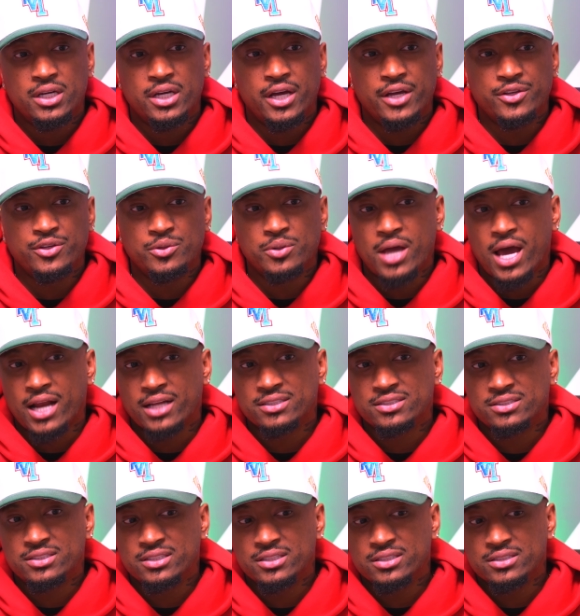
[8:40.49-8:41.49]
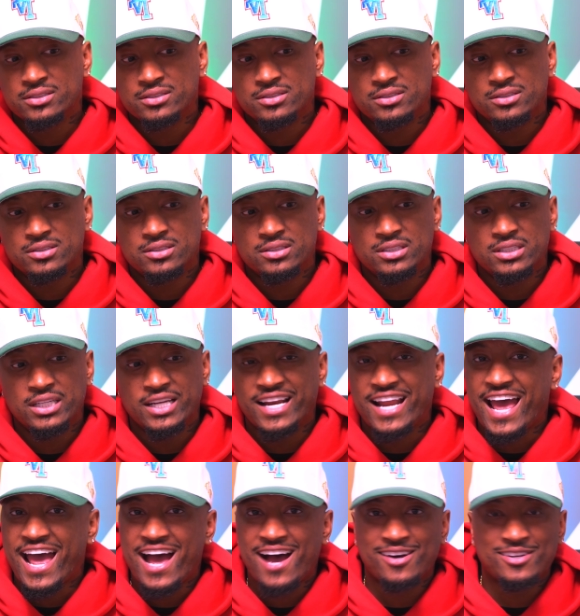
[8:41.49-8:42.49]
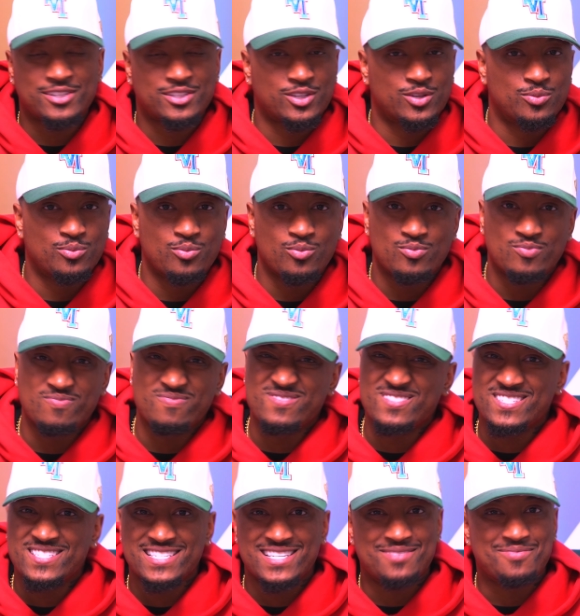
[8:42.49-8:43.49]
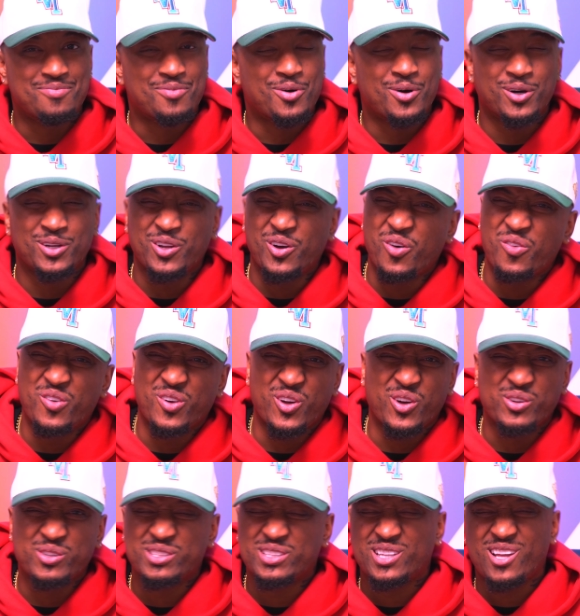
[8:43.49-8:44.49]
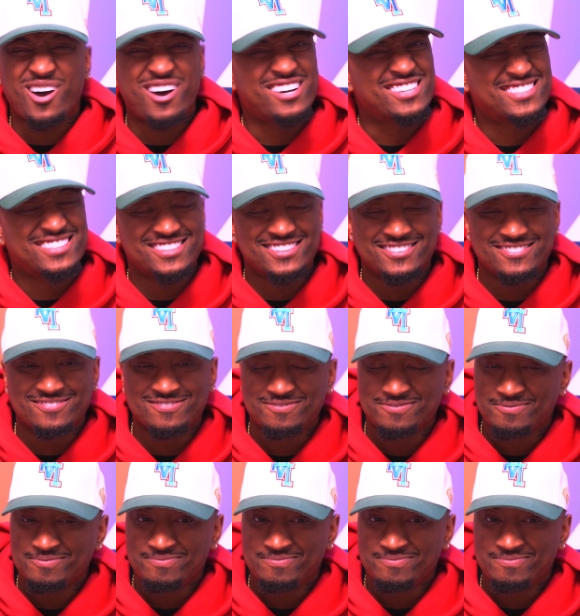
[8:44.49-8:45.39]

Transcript: and you got to sit in the house and and mull over those thoughts and